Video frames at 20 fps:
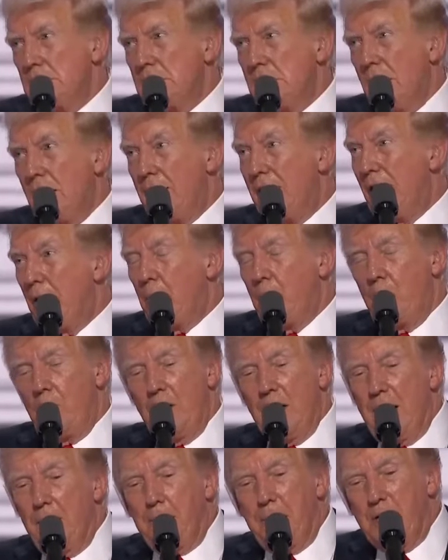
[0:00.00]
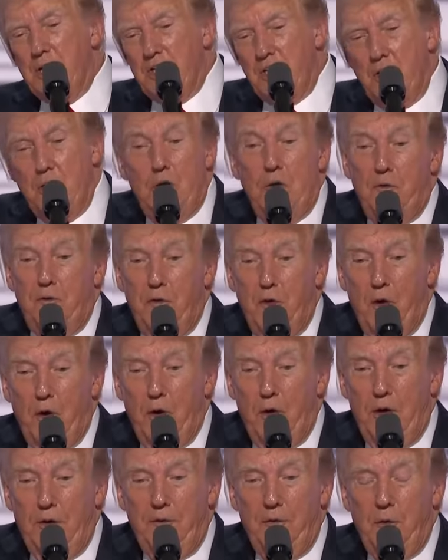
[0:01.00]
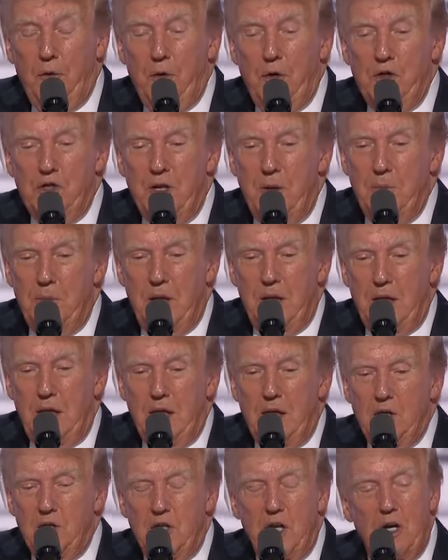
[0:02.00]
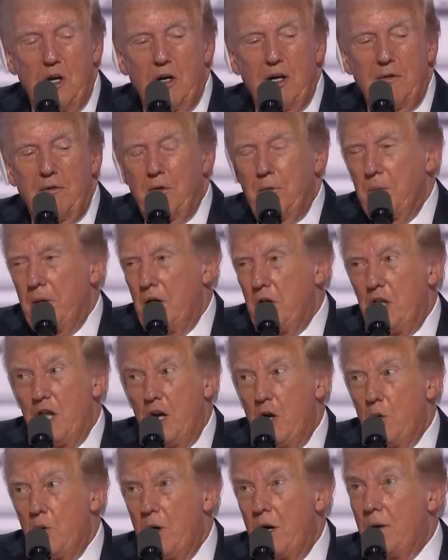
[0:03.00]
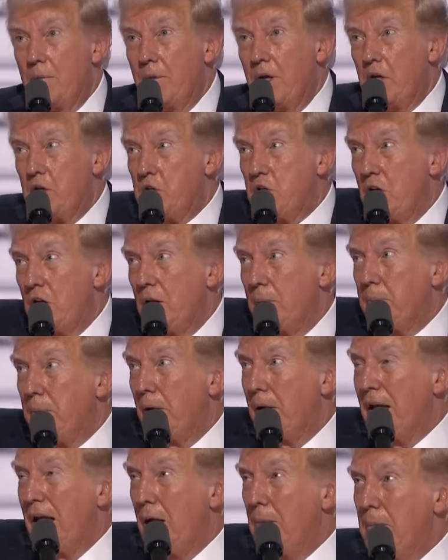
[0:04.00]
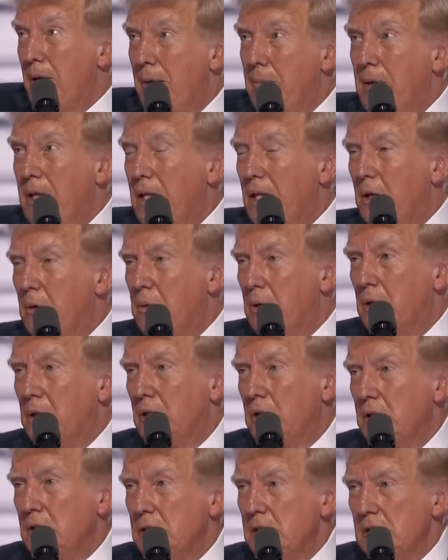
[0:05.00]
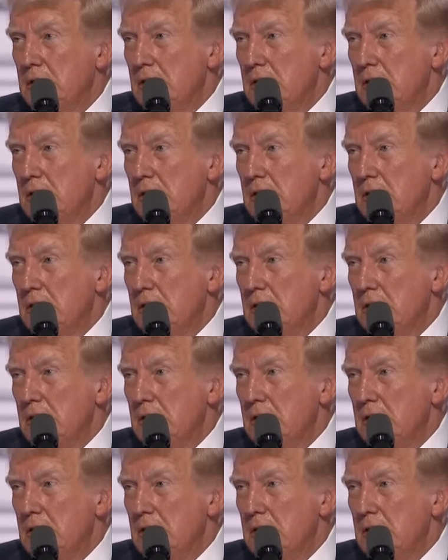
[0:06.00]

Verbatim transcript: And that would not be stood for if it were somebody else. They don't even they don't want to mention it, but now maybe they will.